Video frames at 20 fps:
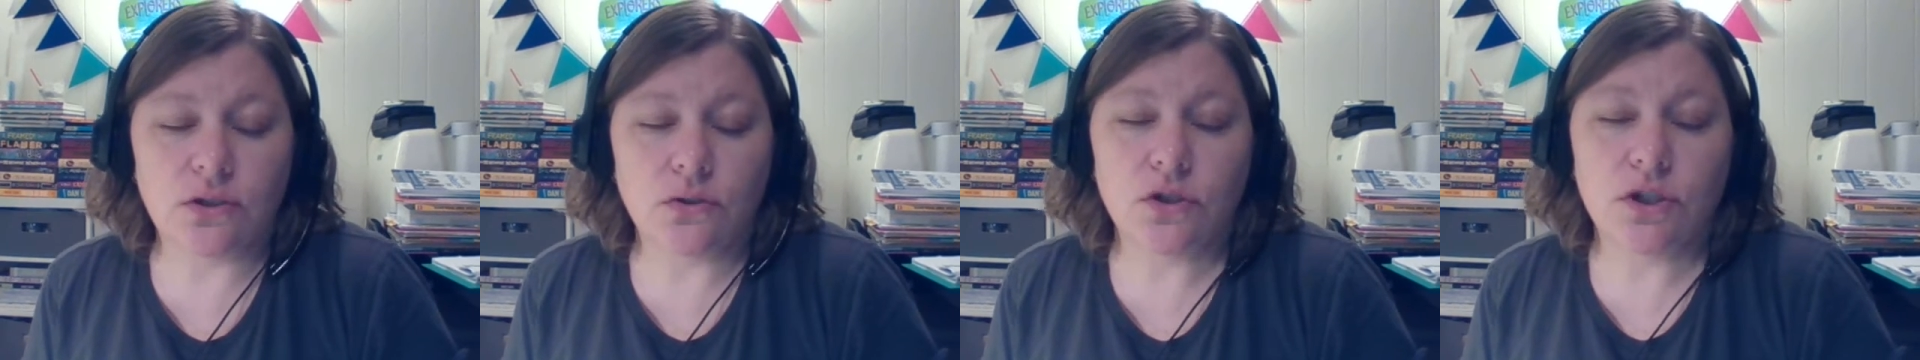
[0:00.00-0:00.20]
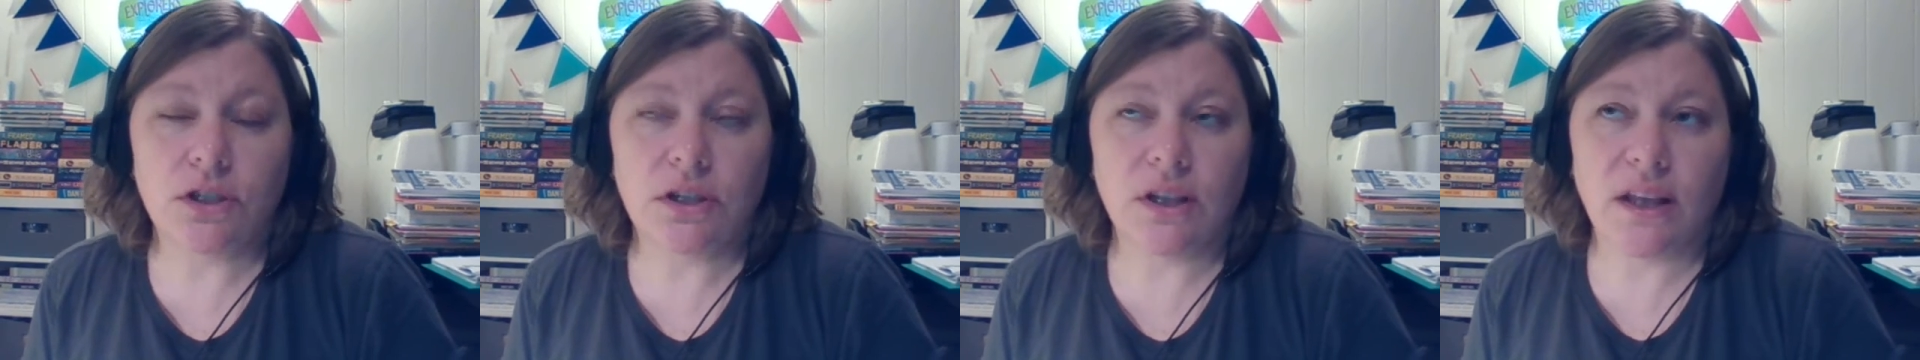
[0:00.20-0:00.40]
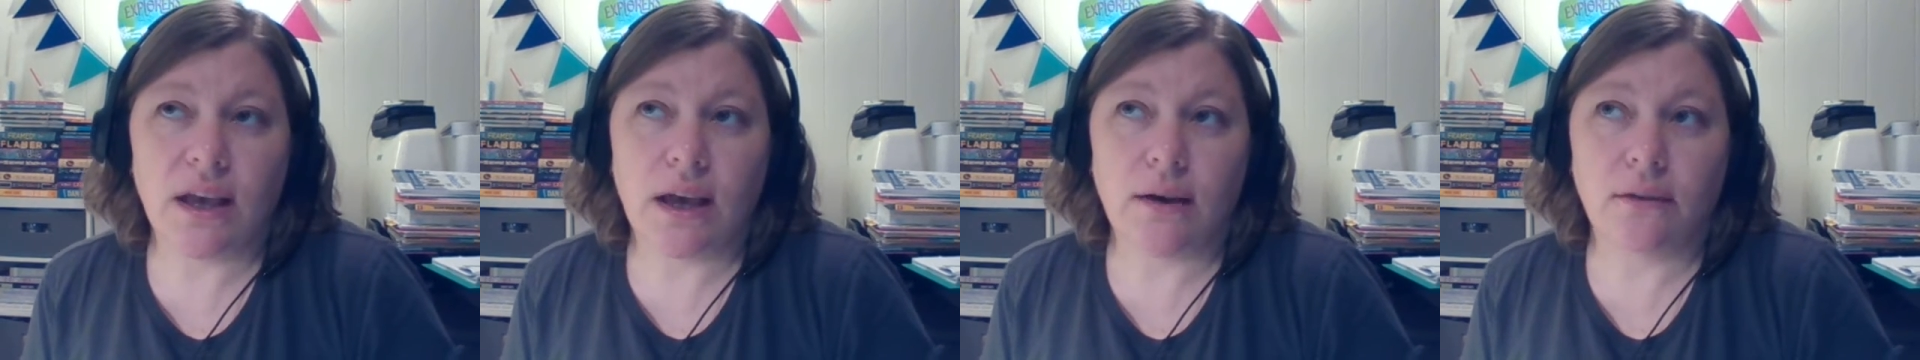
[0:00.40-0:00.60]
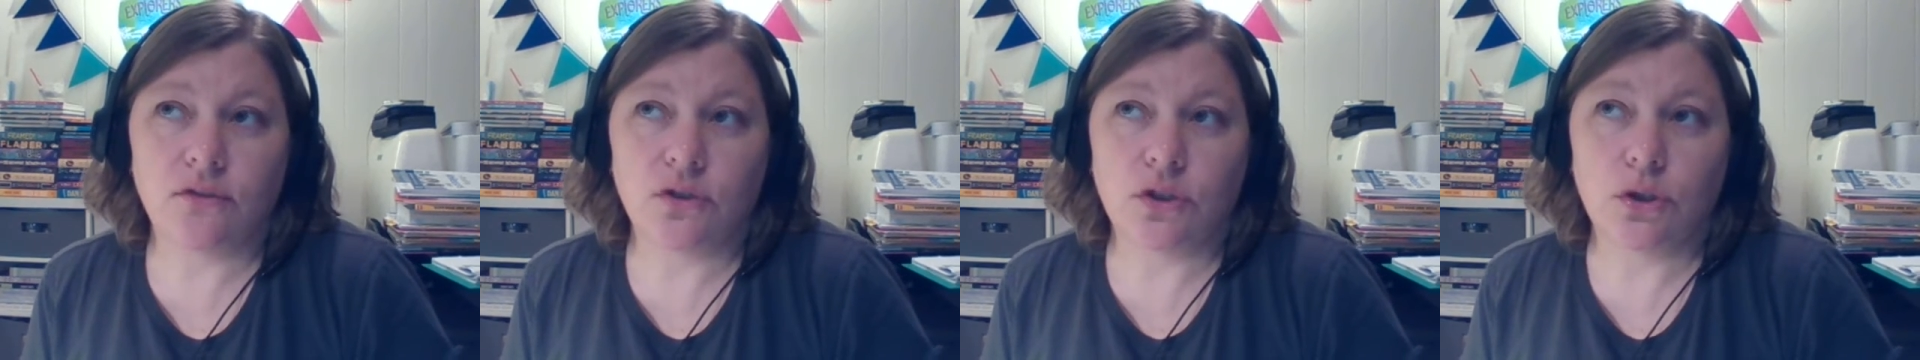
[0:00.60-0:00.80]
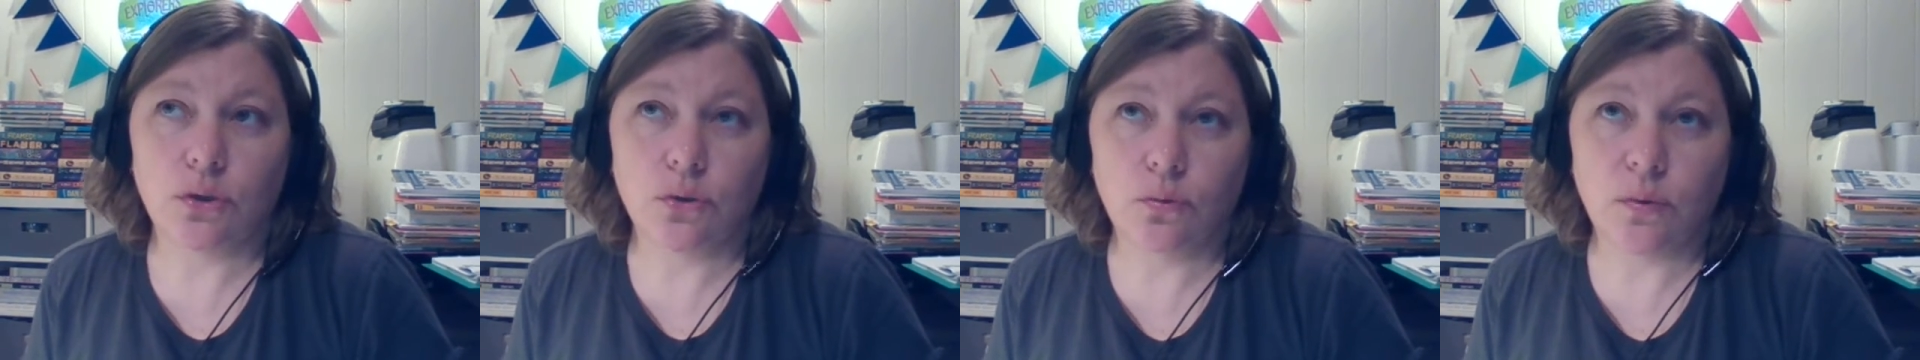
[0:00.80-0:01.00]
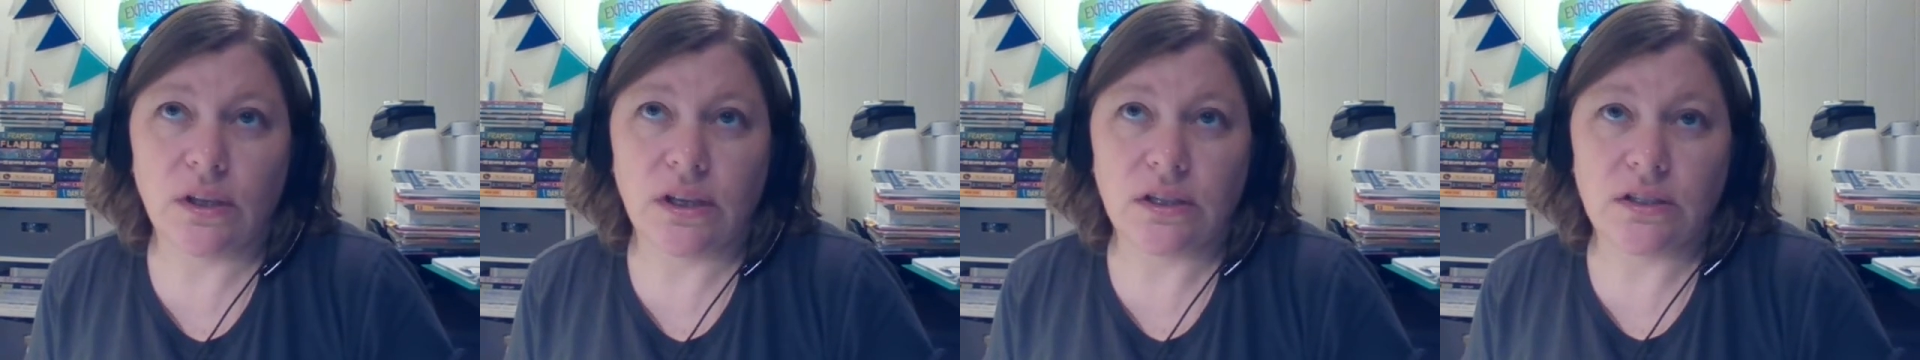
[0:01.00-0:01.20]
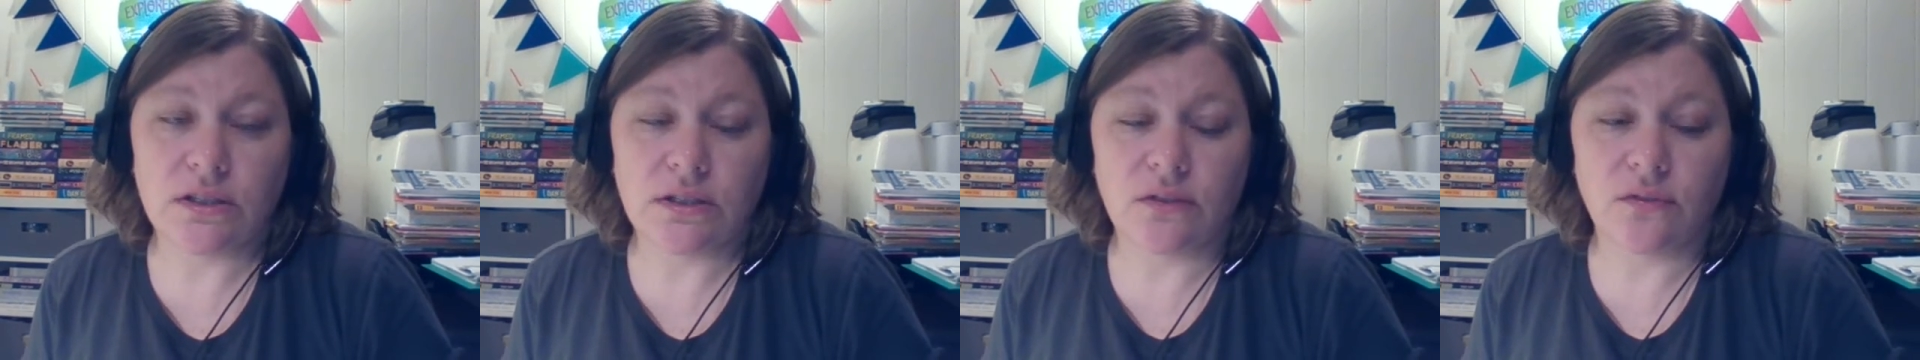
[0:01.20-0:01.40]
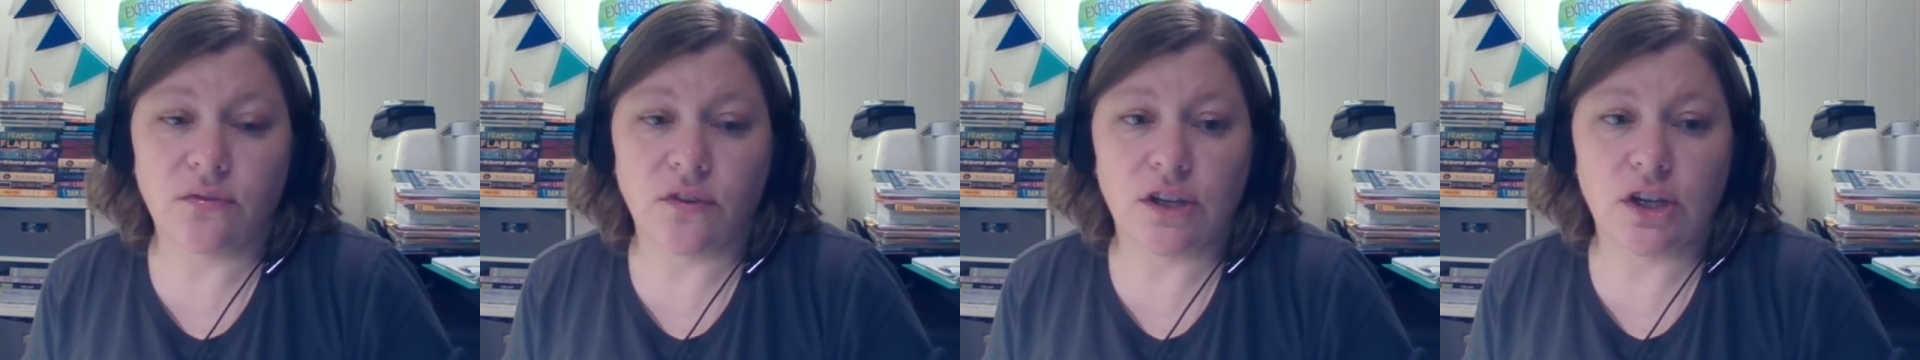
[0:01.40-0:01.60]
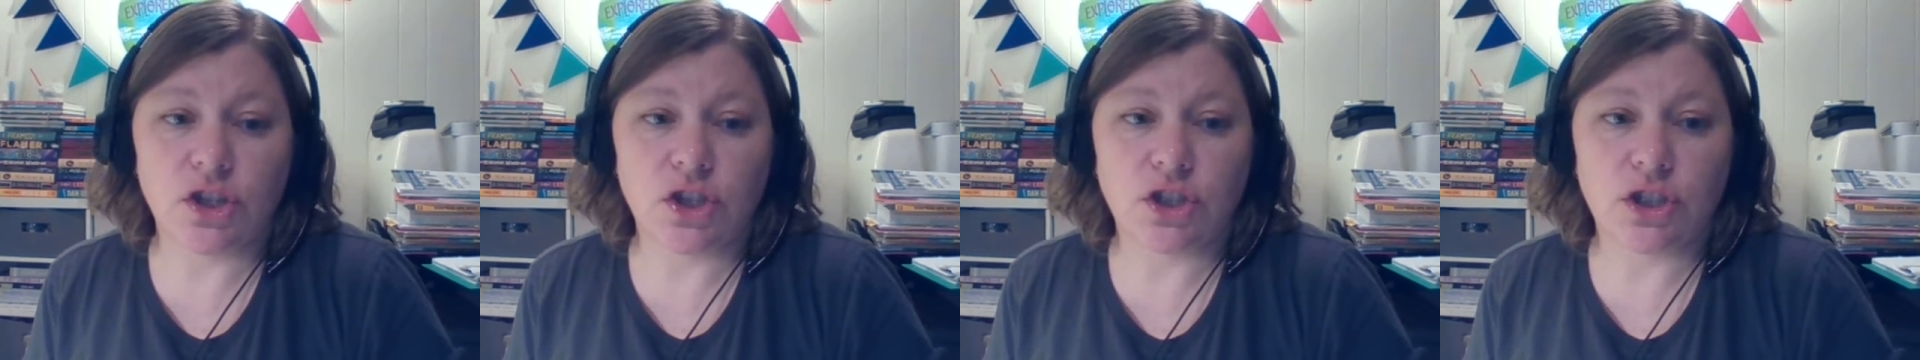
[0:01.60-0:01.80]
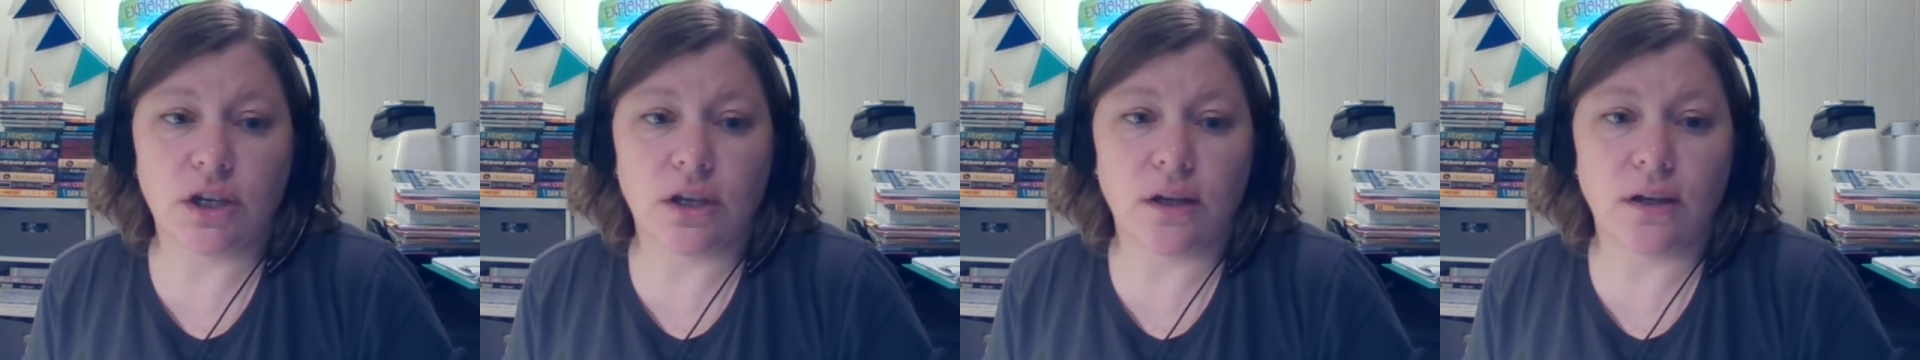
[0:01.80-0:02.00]
Usually they have 2 weeks to
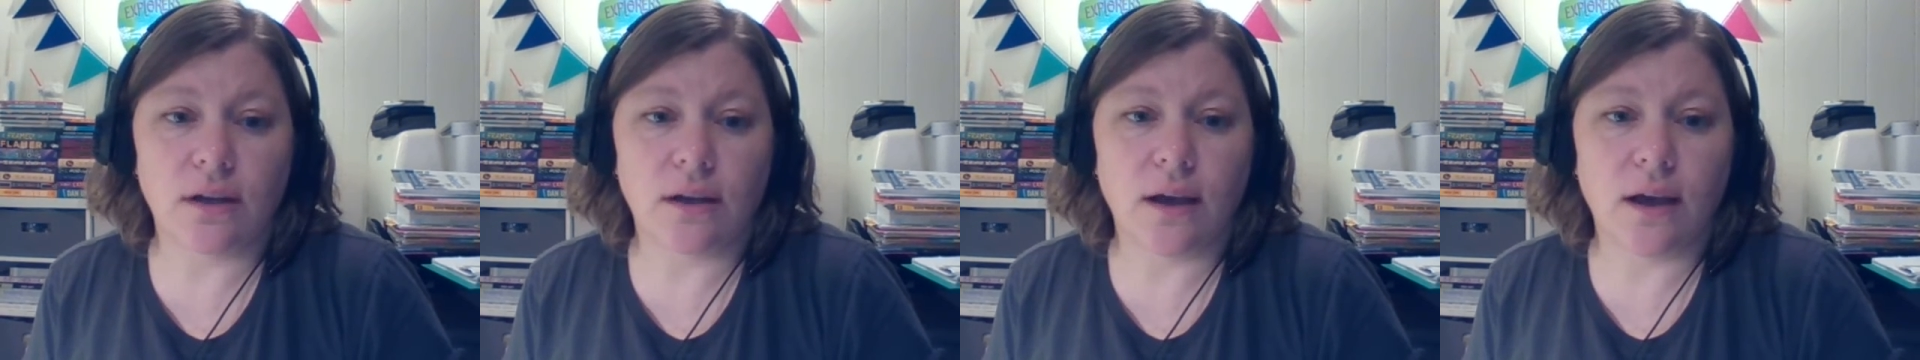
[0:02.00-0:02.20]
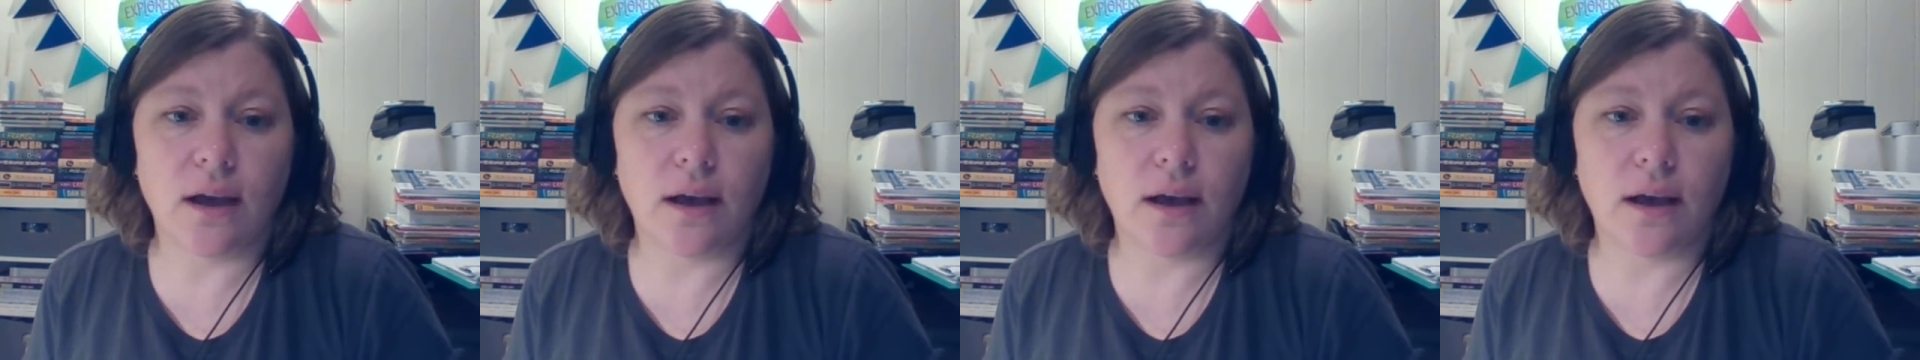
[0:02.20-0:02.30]
finish it.